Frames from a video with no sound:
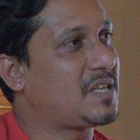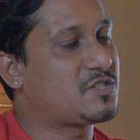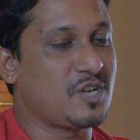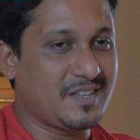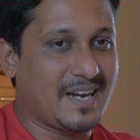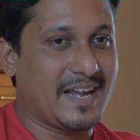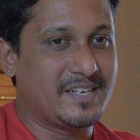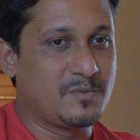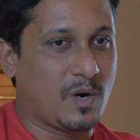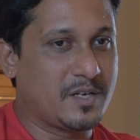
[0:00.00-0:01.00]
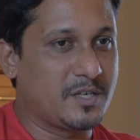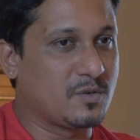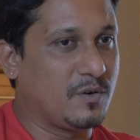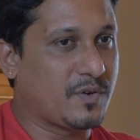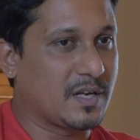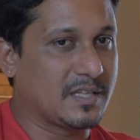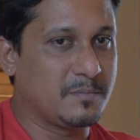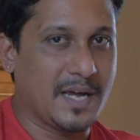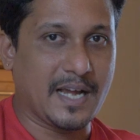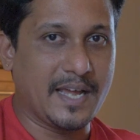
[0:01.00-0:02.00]
It's not that I didn't want to go for another
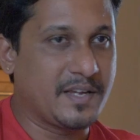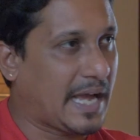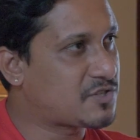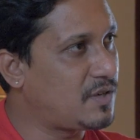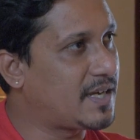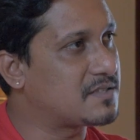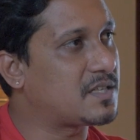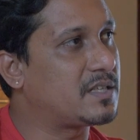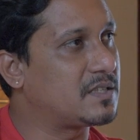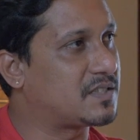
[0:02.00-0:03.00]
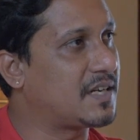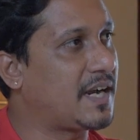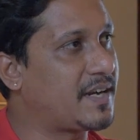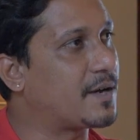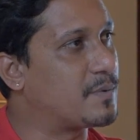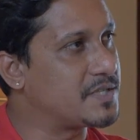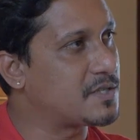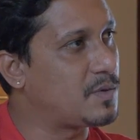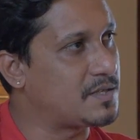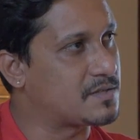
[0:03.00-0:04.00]
bike. I actually considered a 390
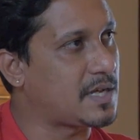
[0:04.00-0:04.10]
Adventure once.